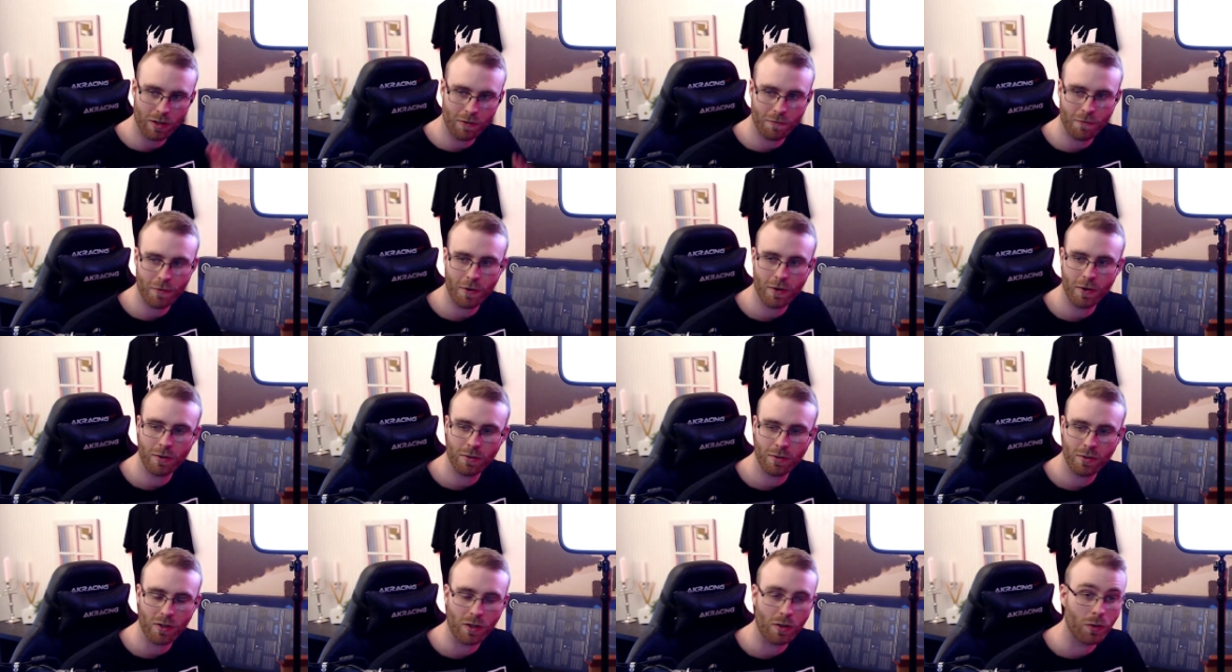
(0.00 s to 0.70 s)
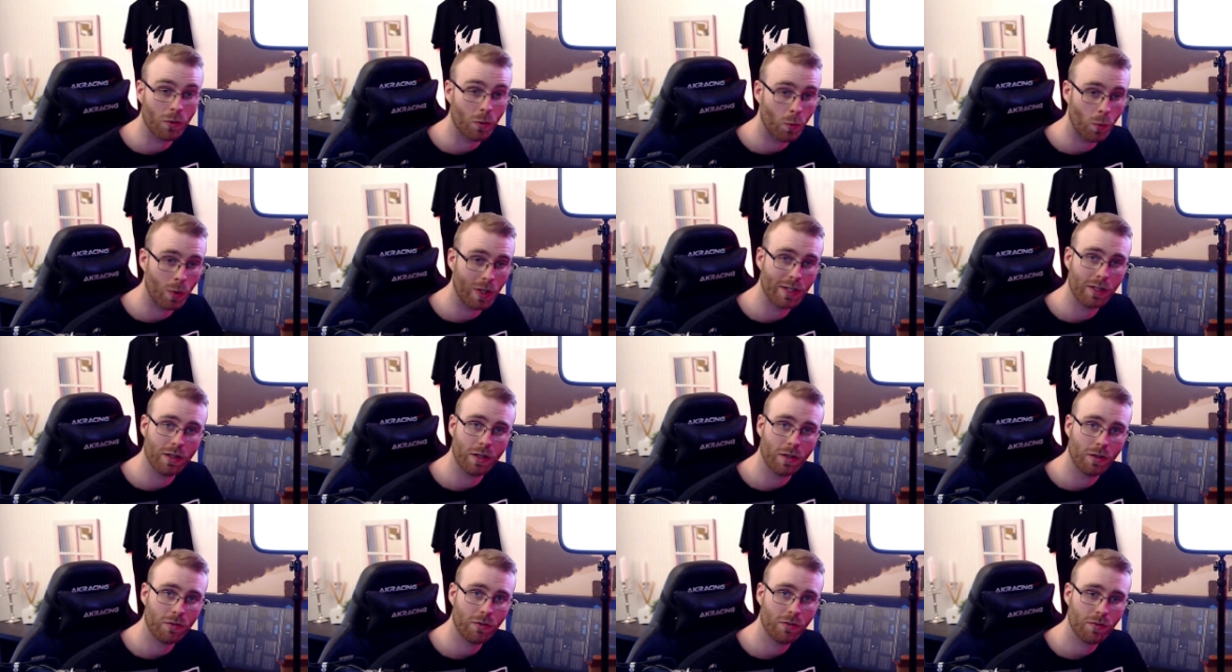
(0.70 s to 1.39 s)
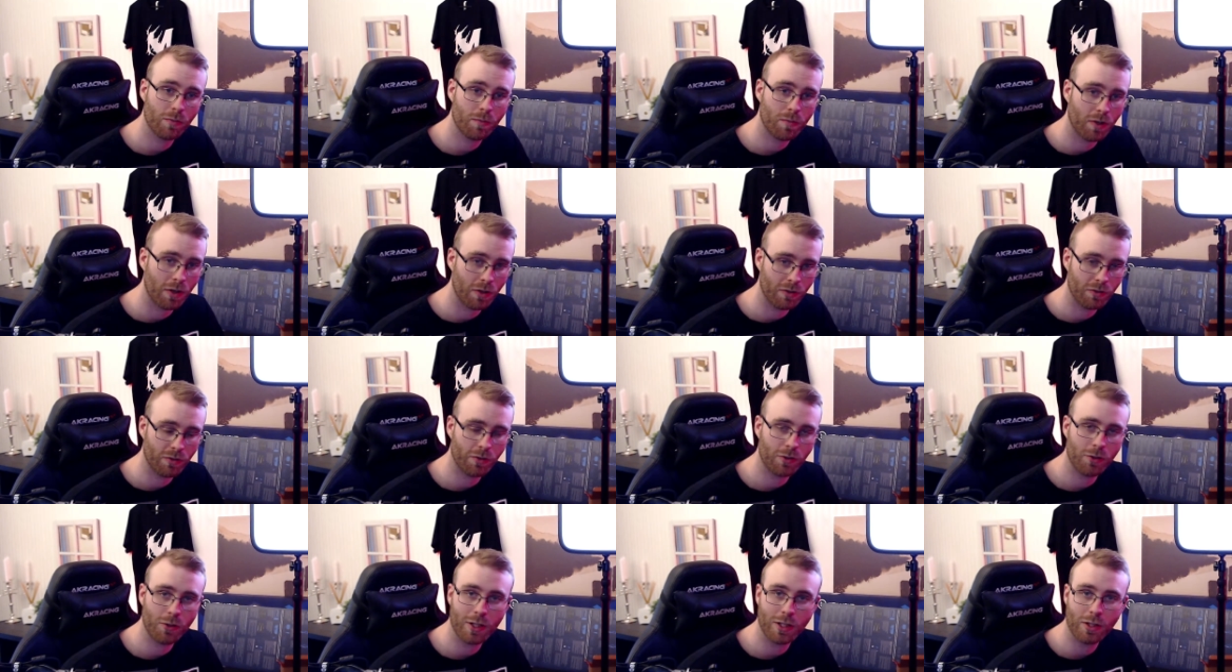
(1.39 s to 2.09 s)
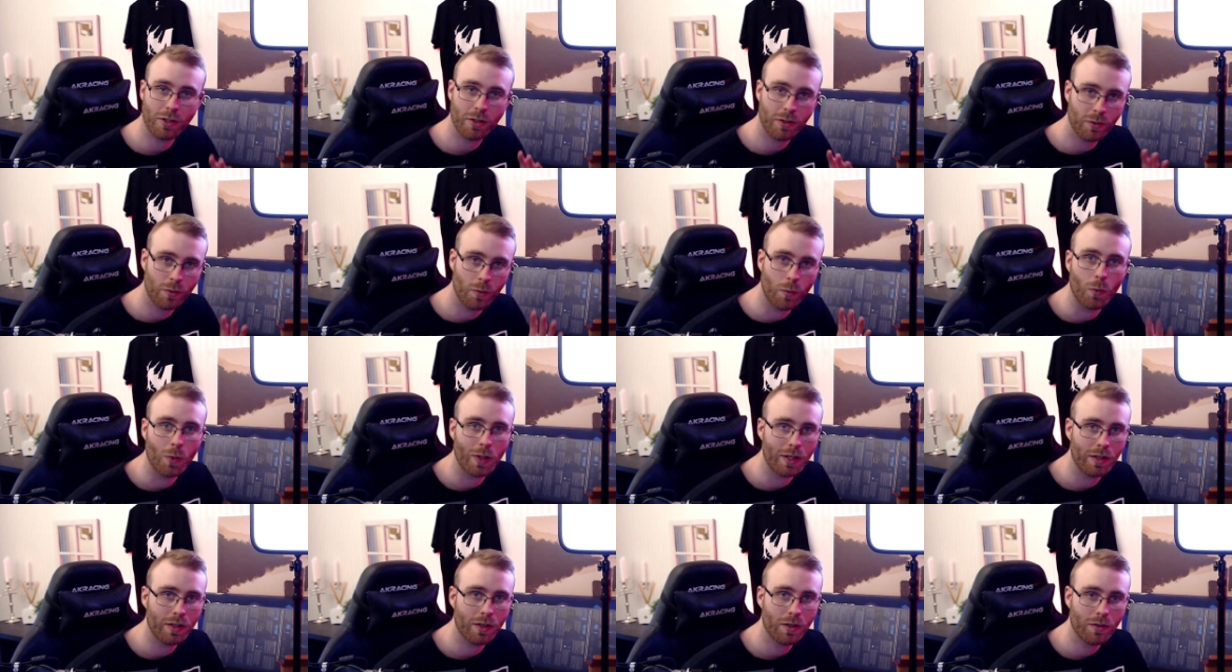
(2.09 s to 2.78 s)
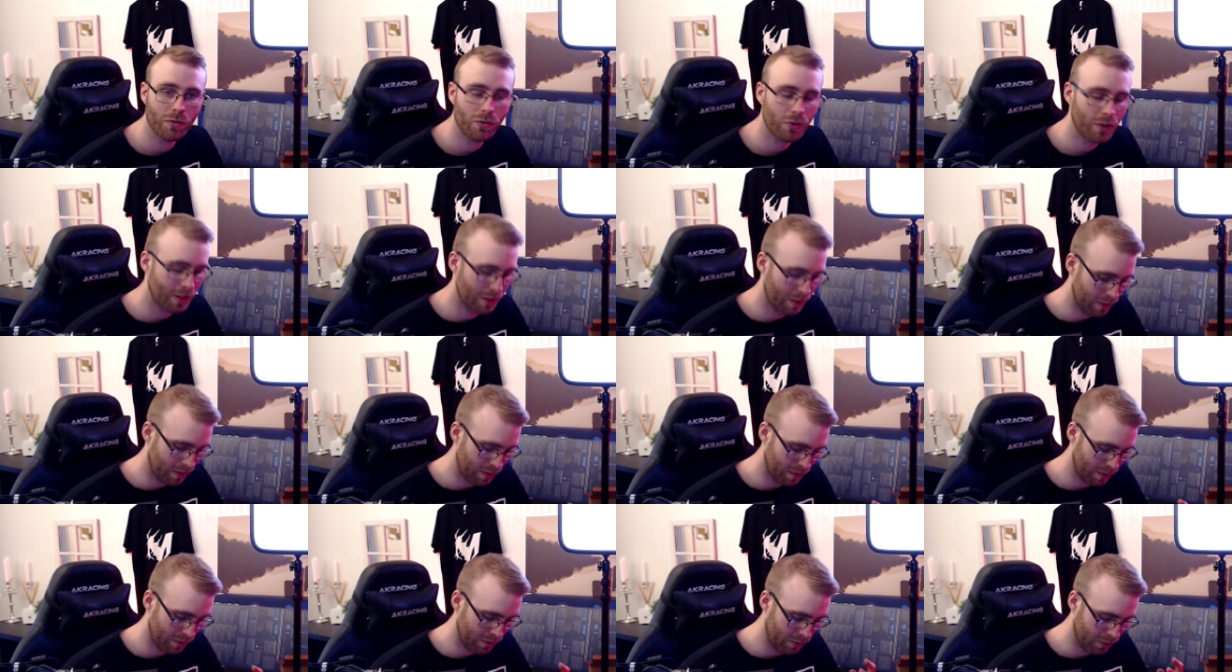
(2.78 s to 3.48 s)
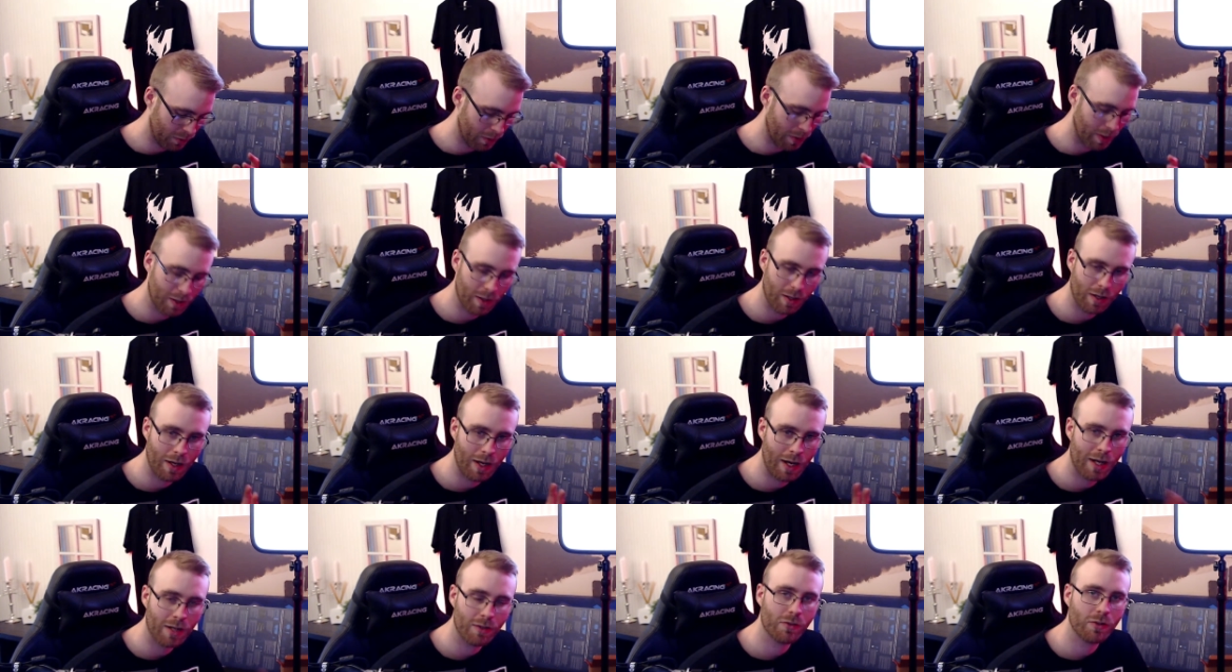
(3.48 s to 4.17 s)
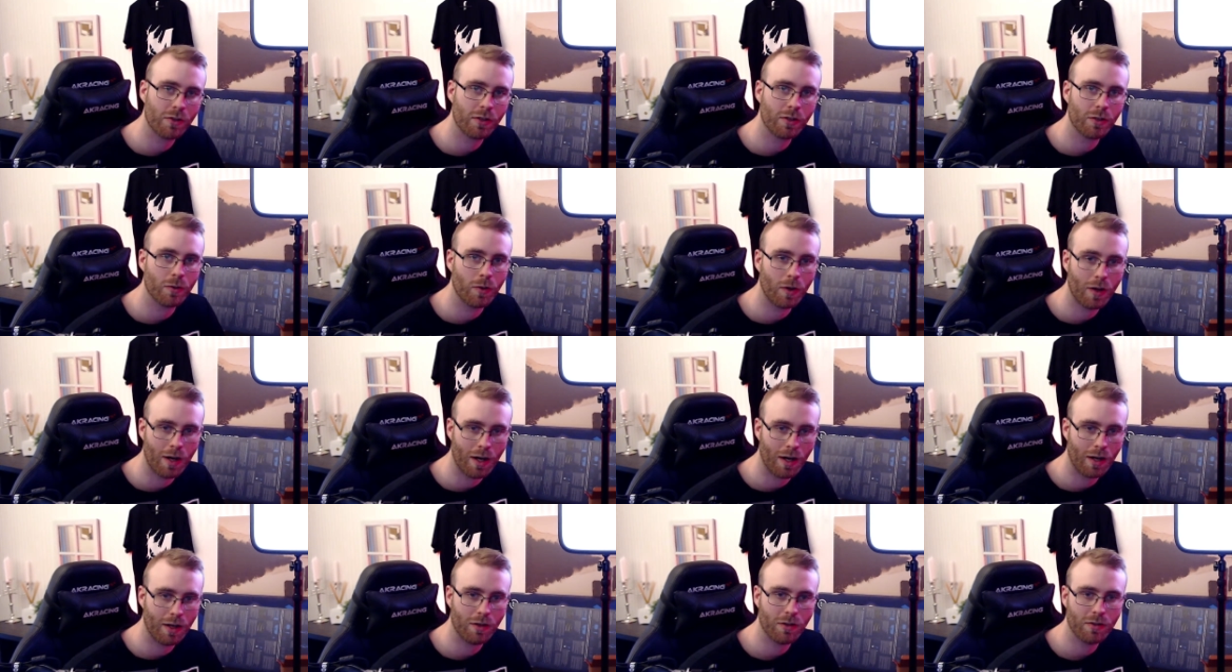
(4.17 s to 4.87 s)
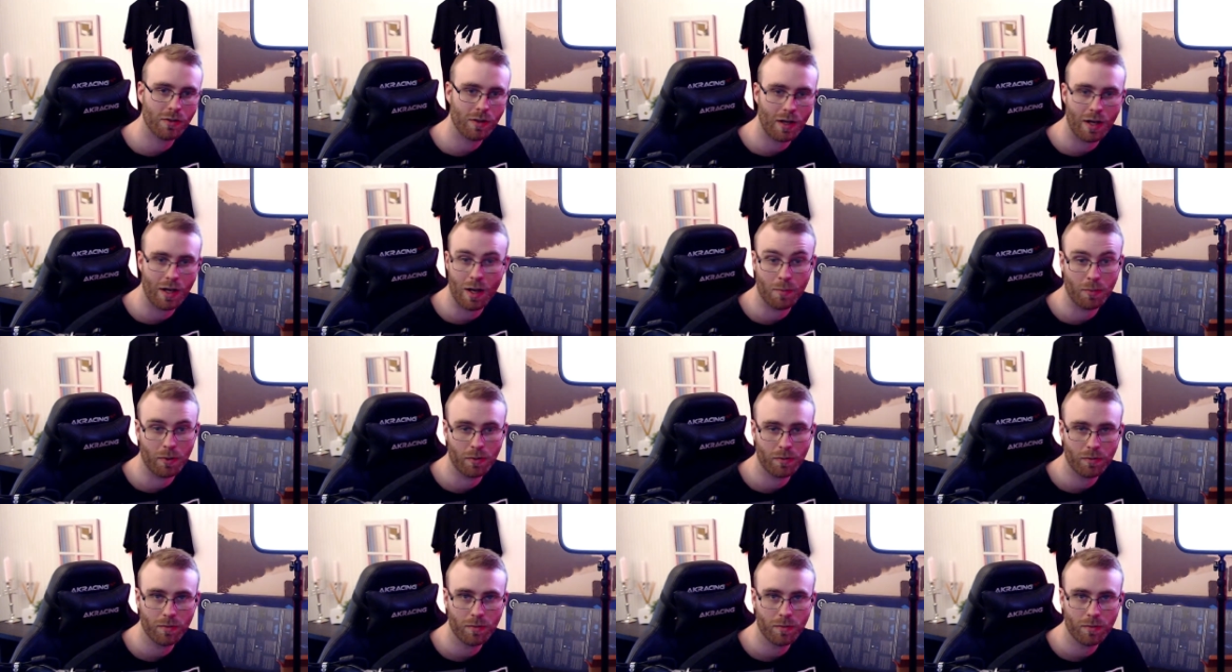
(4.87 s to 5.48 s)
first on the Windows, because you can do Windows, you can do Android or Apple,